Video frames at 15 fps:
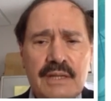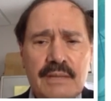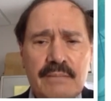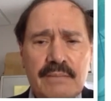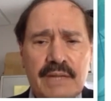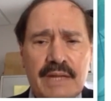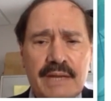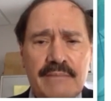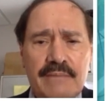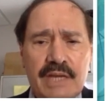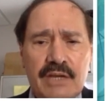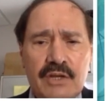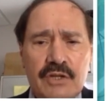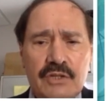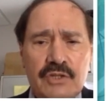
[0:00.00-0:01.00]
but I'm not
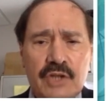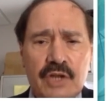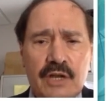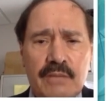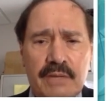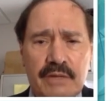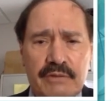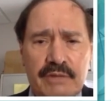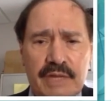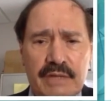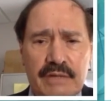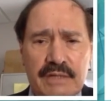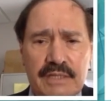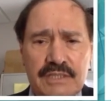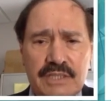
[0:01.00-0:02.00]
going to talk about that
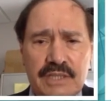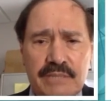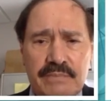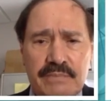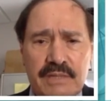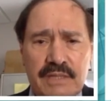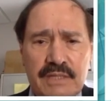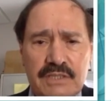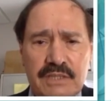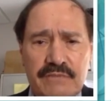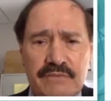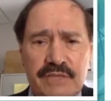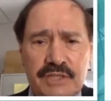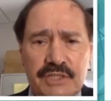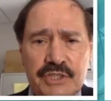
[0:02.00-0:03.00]
as I
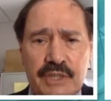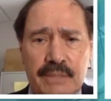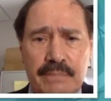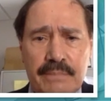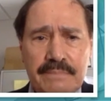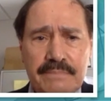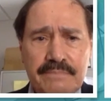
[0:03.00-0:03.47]
finish up.